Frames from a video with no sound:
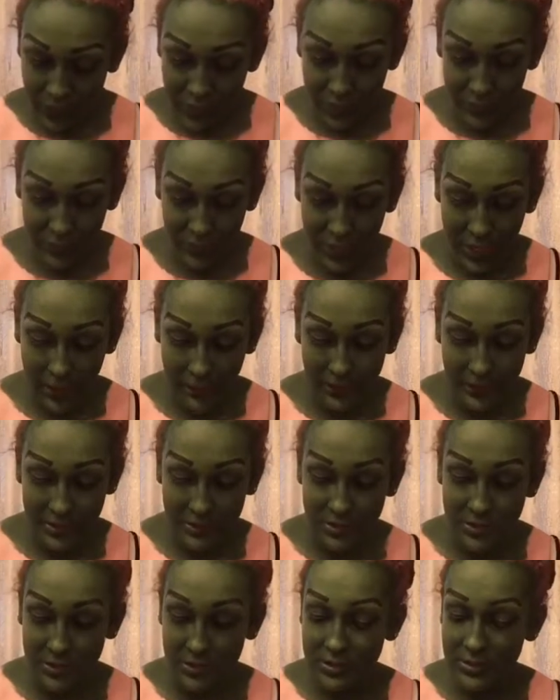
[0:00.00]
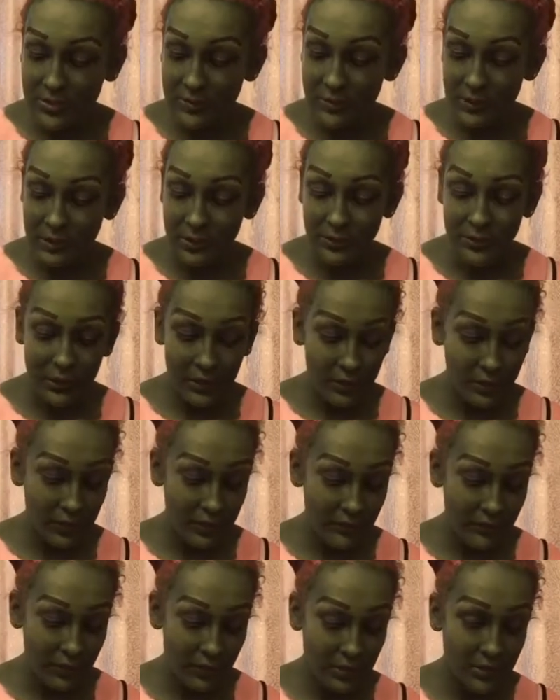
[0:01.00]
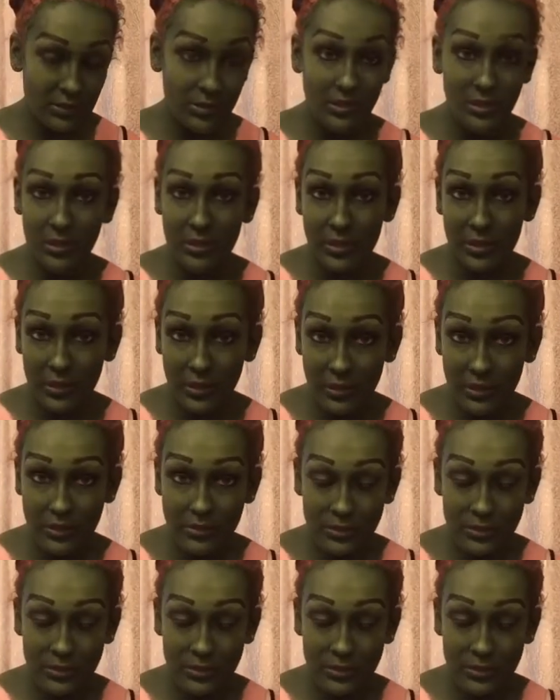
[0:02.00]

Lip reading: usually what happens since, you know, I don't have friends or anything,